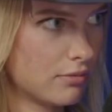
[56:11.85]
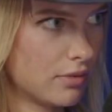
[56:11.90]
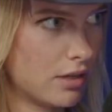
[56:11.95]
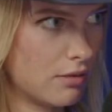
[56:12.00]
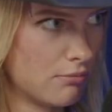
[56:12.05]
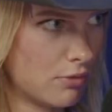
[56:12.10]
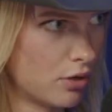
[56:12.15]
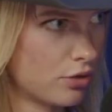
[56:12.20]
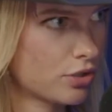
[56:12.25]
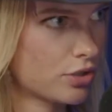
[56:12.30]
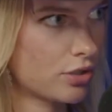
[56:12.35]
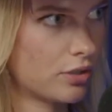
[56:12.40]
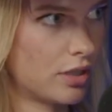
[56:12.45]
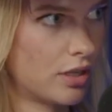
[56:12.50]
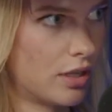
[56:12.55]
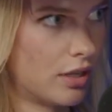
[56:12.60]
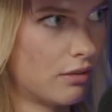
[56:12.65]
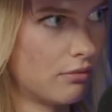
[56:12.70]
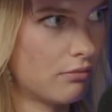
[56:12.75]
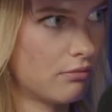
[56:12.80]

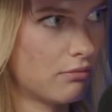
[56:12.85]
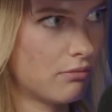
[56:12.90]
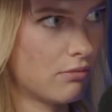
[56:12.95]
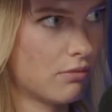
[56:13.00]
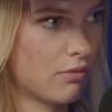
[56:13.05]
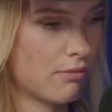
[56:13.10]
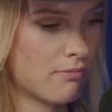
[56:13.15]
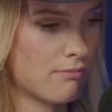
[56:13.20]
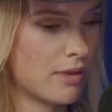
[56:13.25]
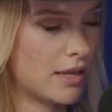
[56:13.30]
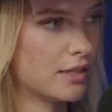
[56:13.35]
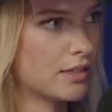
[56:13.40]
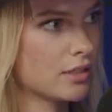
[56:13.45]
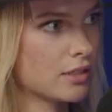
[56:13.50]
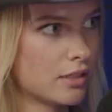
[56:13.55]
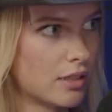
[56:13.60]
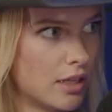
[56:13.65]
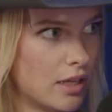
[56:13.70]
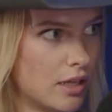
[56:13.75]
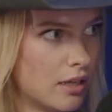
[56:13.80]
emotionally,
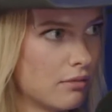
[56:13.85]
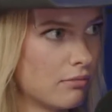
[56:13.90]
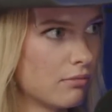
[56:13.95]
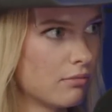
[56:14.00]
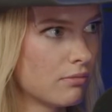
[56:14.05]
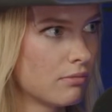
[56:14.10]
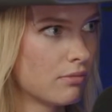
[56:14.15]
mentally,